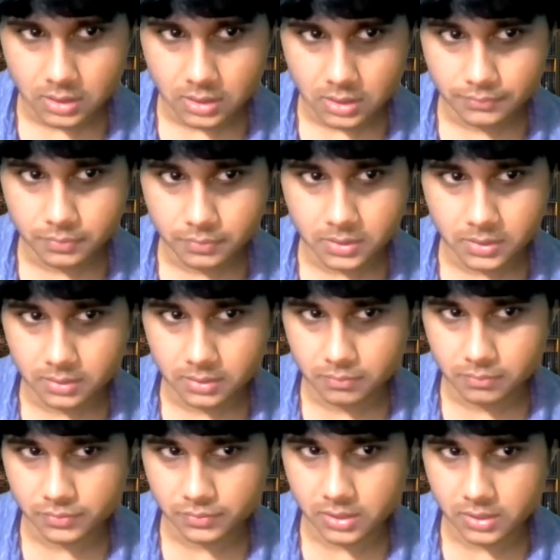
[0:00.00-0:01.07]
If you play
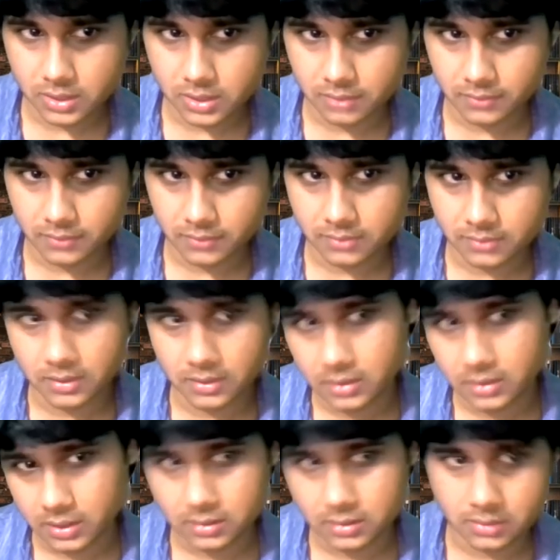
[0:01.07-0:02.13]
moves like a5,
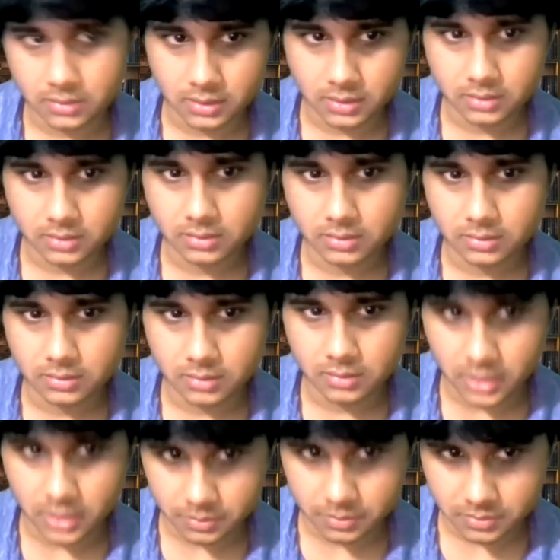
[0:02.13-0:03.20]
I'll take
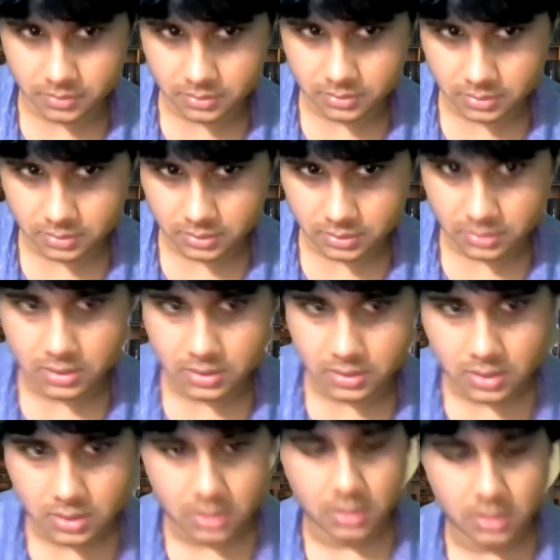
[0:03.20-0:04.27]
knight b3,
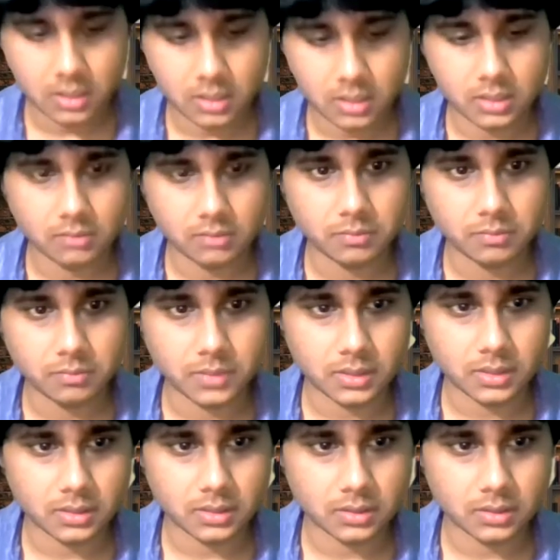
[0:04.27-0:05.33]
and I will
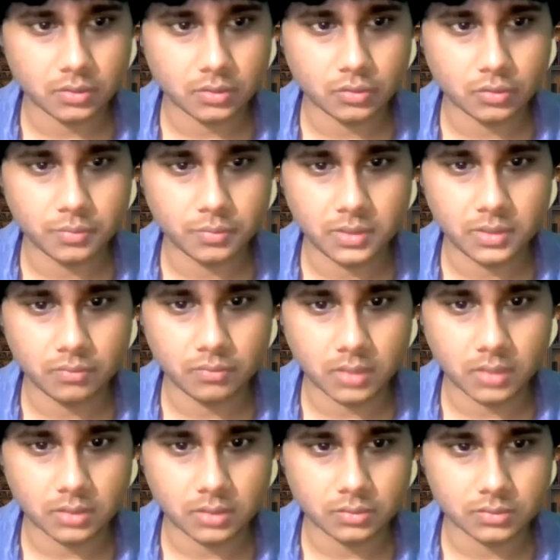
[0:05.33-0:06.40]
play rook
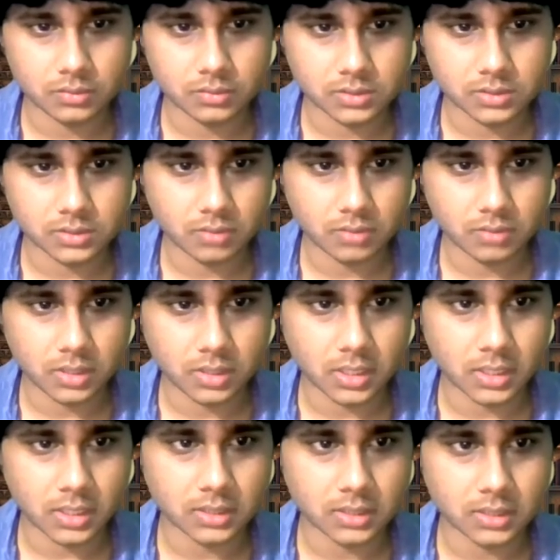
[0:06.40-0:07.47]
b1, rook c1,
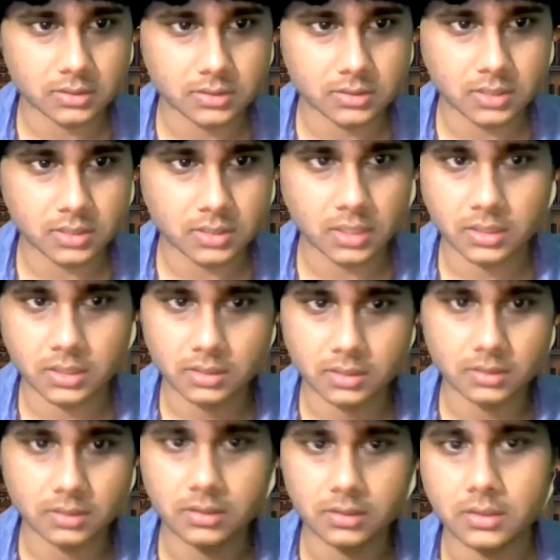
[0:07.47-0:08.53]
and I can start
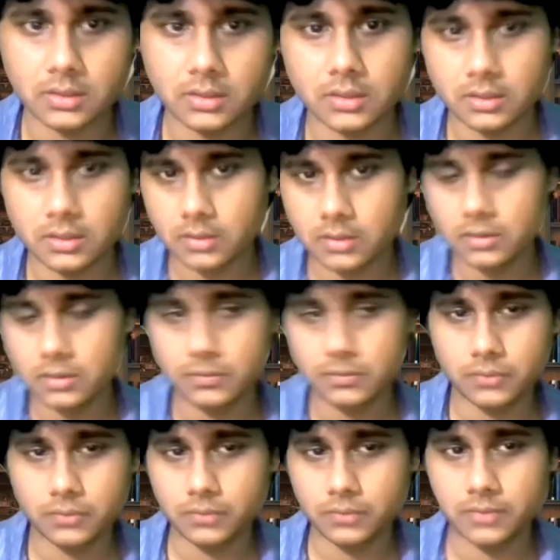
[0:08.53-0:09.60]

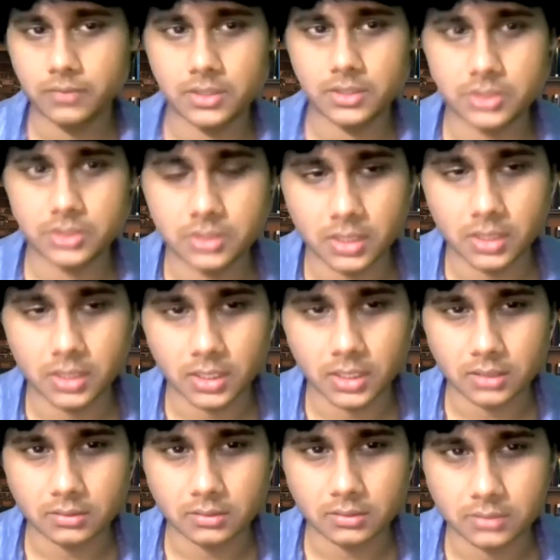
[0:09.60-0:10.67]
full-fledged
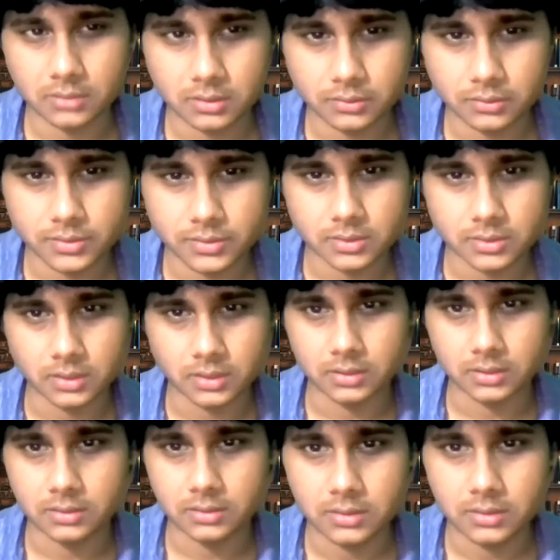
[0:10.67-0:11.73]
attack on the queen side.
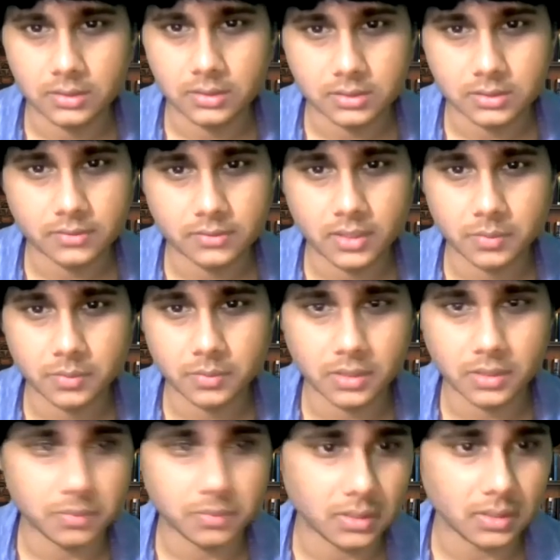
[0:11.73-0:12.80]
This is a very
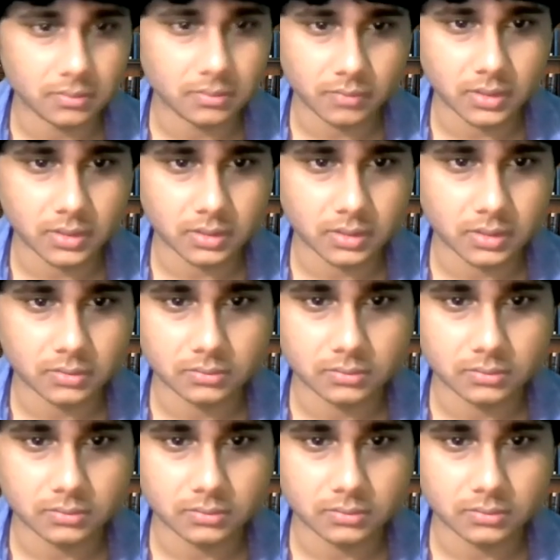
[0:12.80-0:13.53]
typical plan. White can.